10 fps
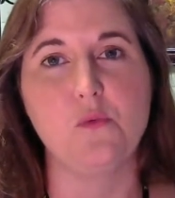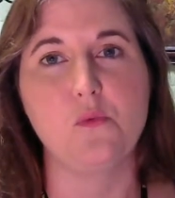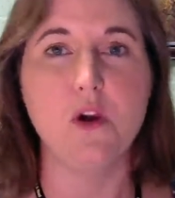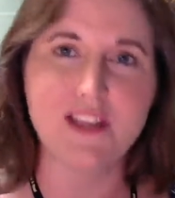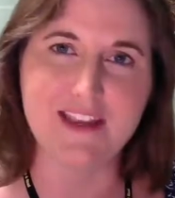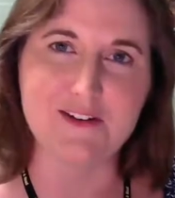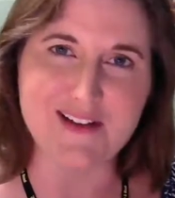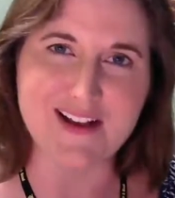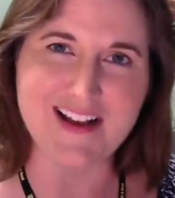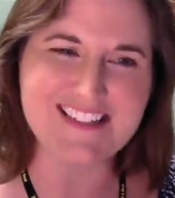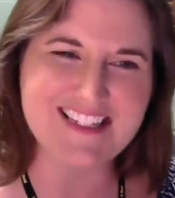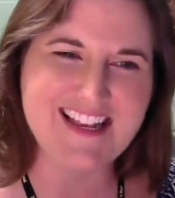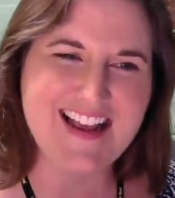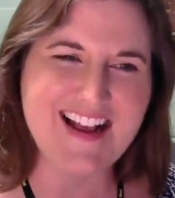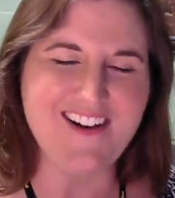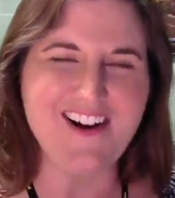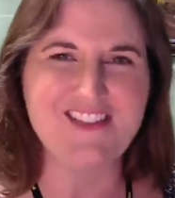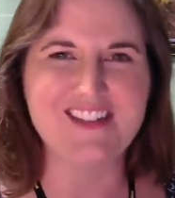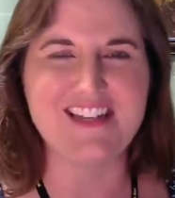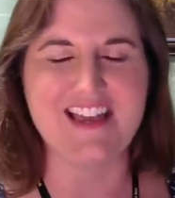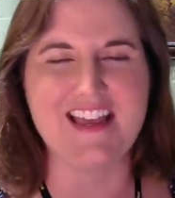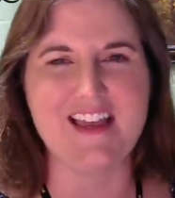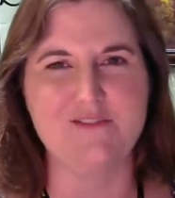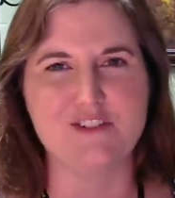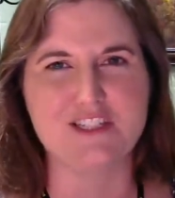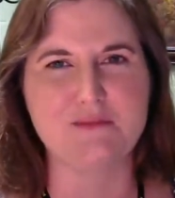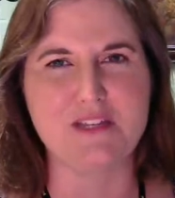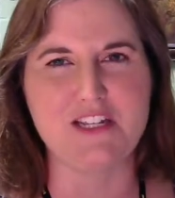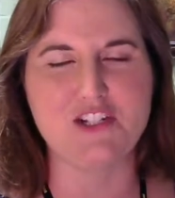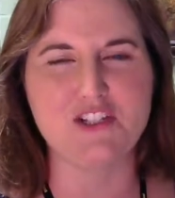working or not on the day of your speech.